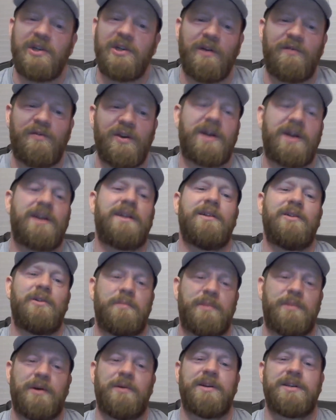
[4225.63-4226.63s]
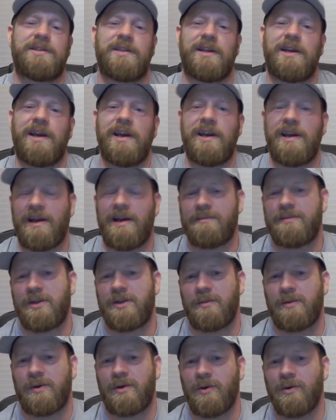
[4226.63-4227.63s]
but if you got a little bonus like, hey,
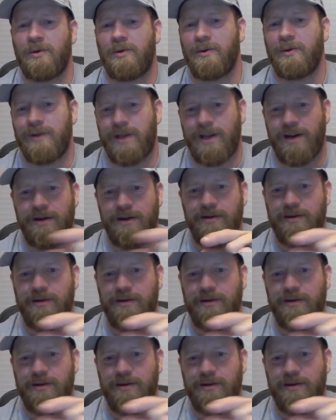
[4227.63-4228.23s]
I'm super cool, and